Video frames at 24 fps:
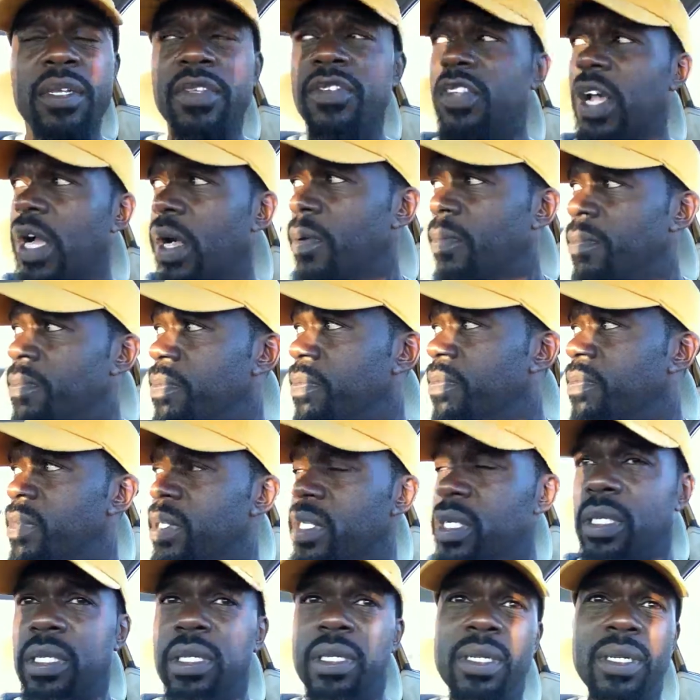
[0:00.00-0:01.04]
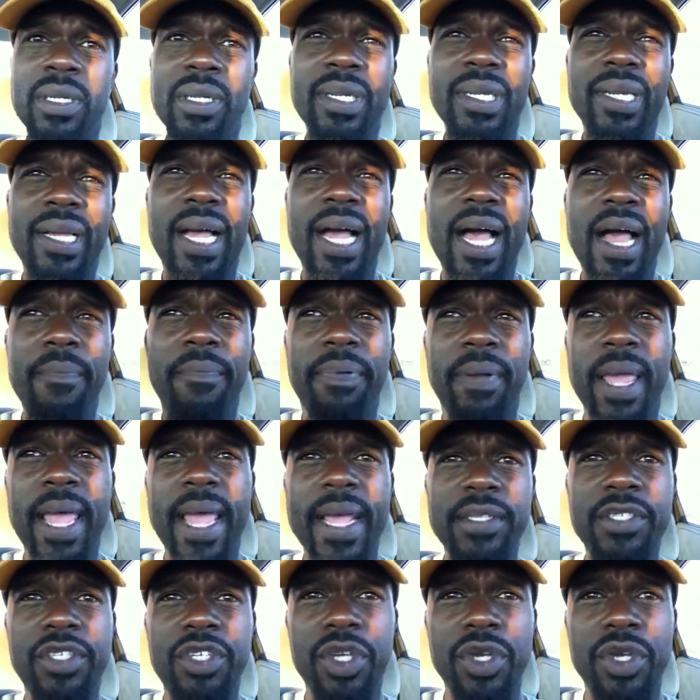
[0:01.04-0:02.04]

So, I plan